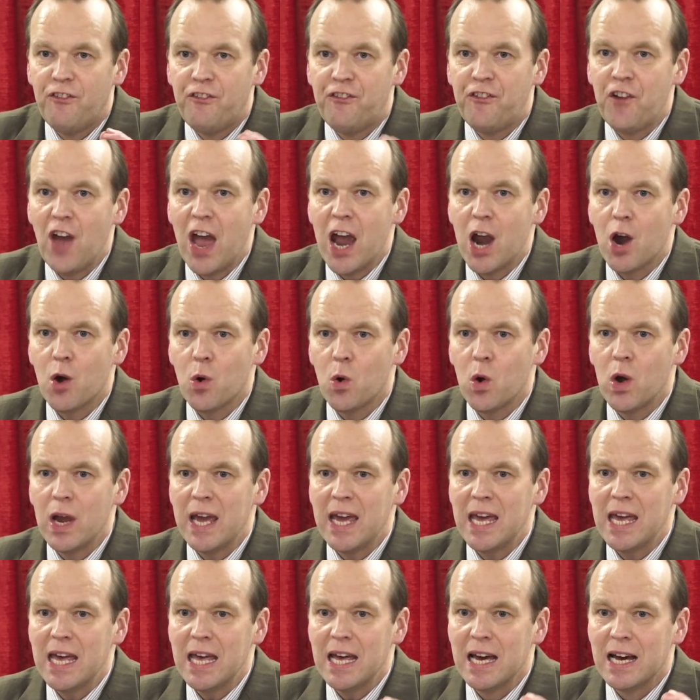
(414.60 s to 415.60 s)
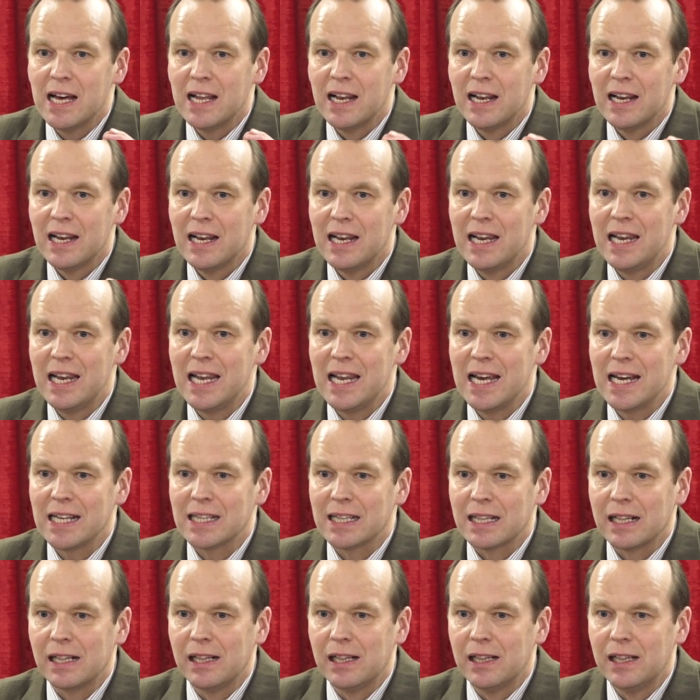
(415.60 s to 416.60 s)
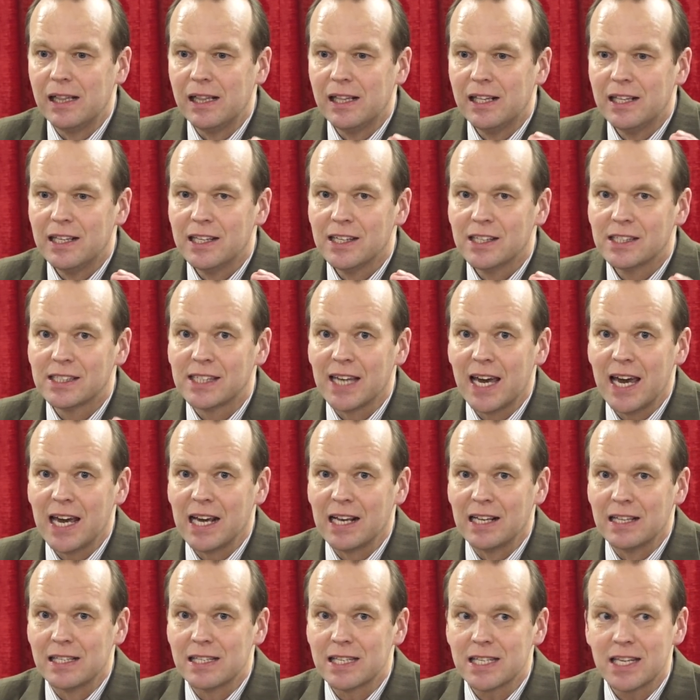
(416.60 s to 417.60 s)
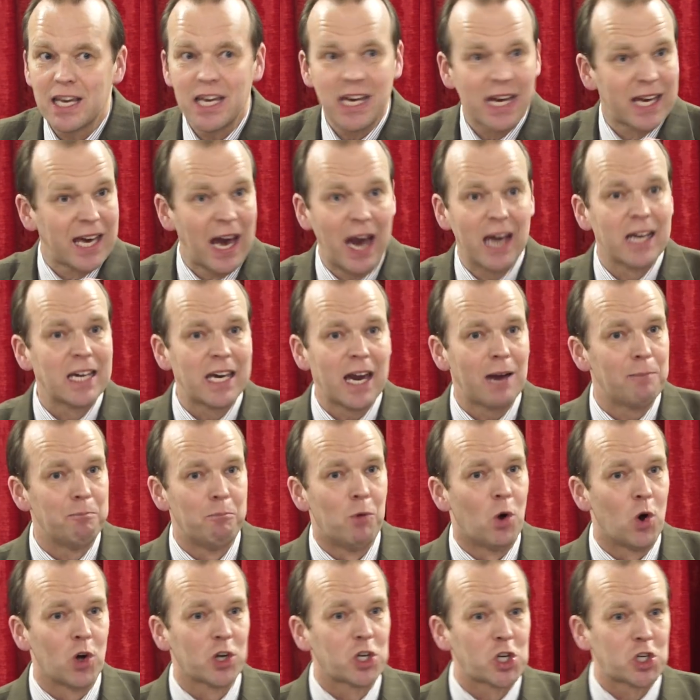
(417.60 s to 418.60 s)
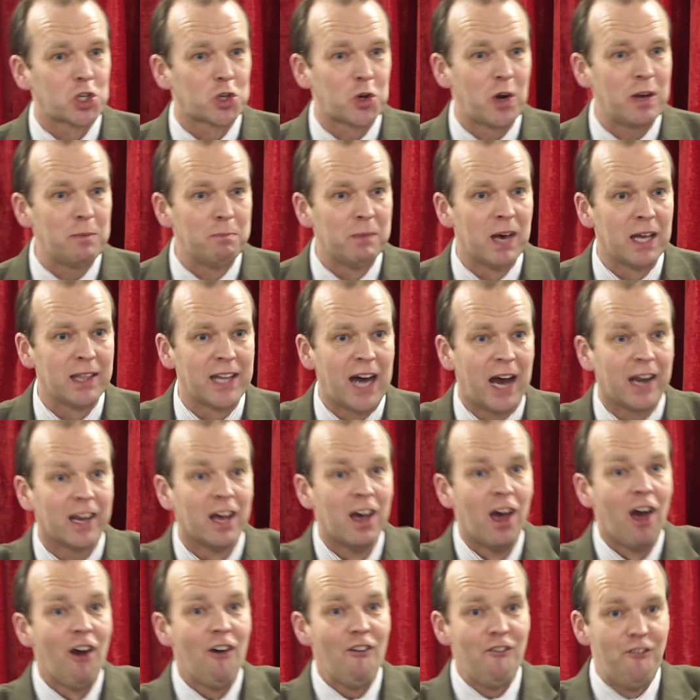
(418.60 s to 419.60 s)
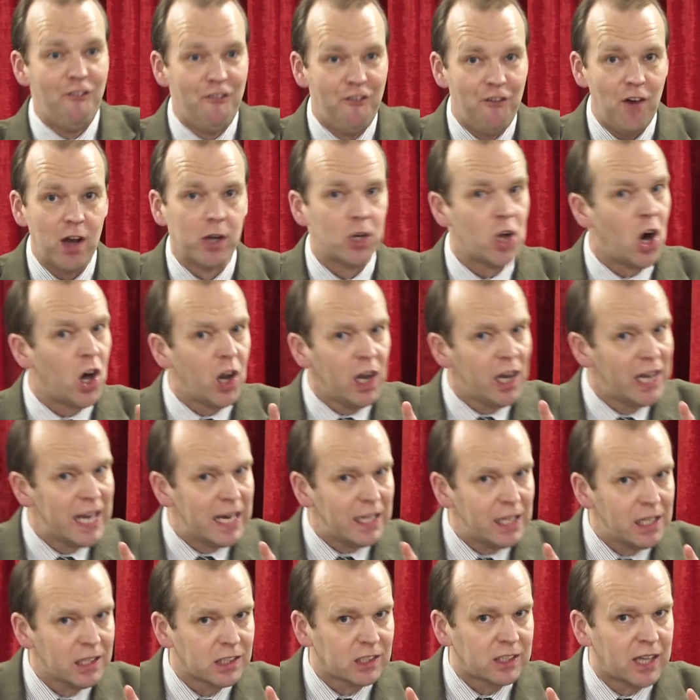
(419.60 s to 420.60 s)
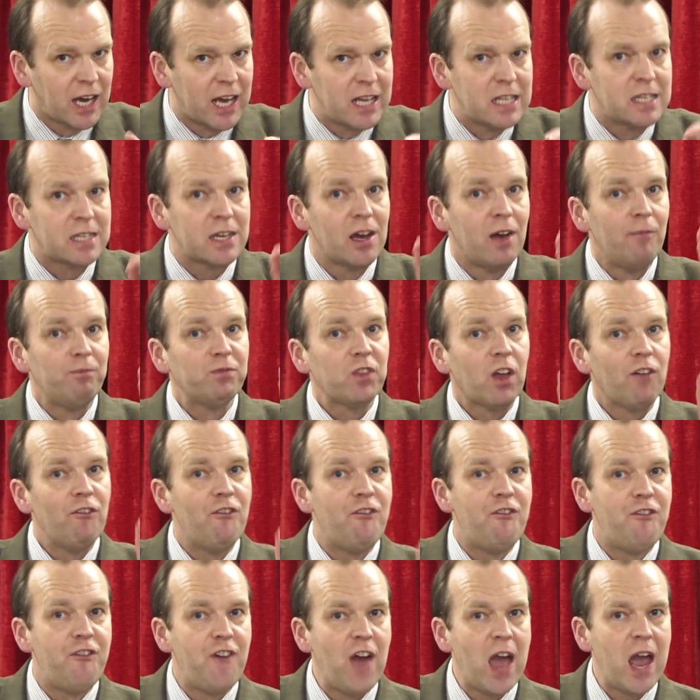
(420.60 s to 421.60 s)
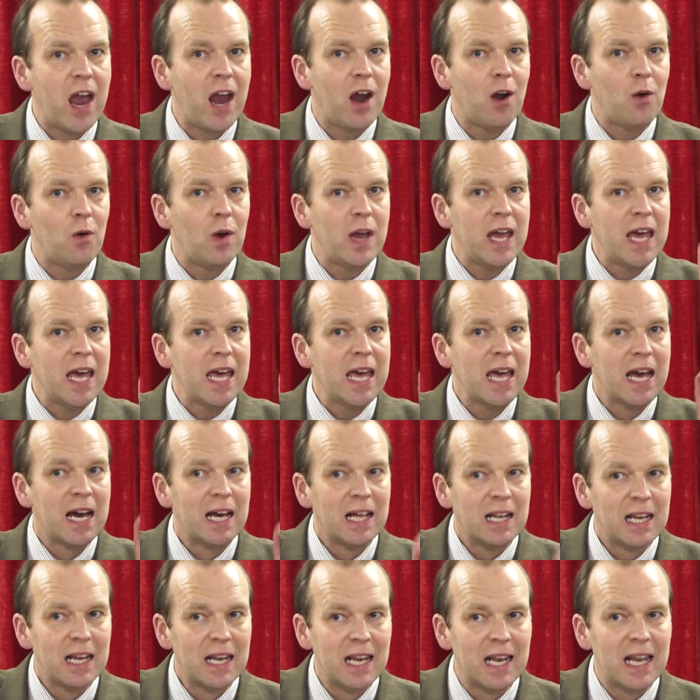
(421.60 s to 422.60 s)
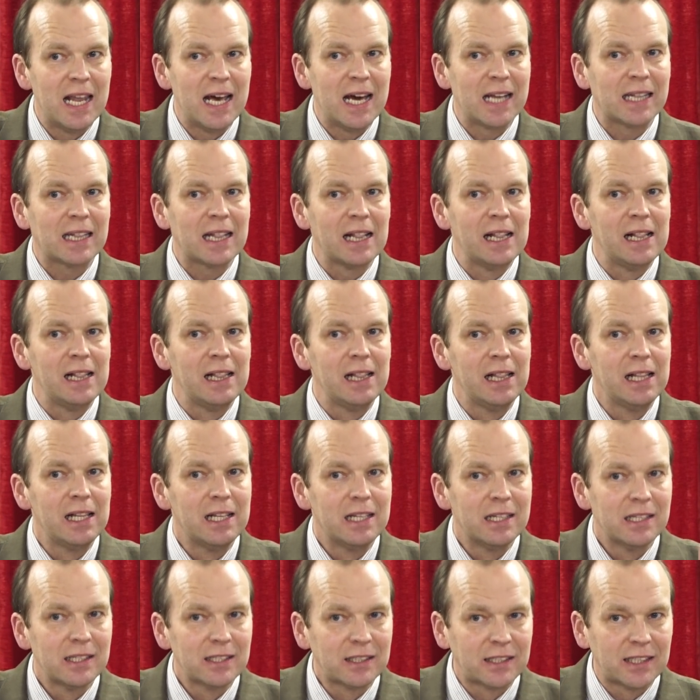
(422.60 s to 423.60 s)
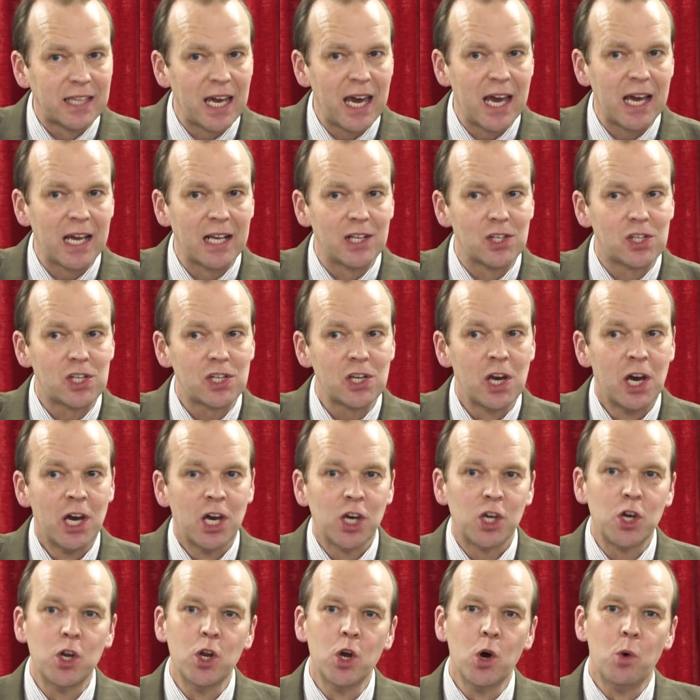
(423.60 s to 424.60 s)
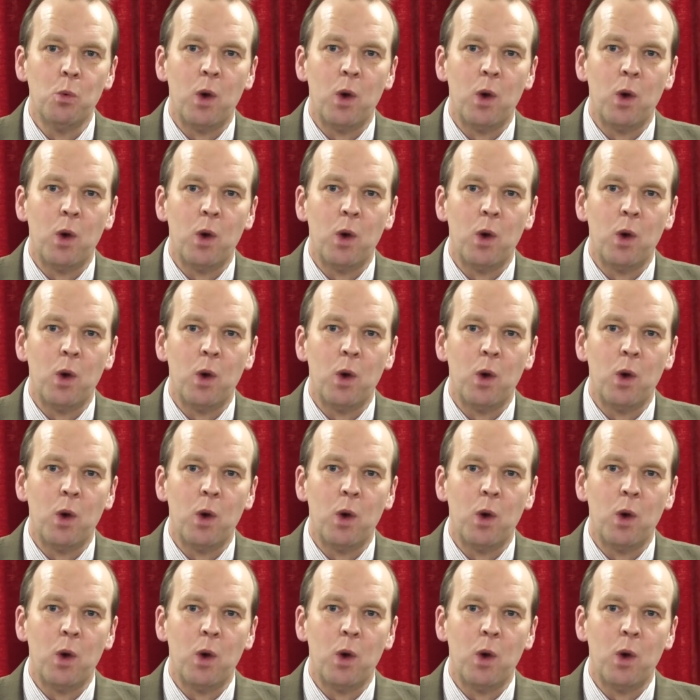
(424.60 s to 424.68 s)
very little things. You can't get more extreme than that. Not little things, very little things. You know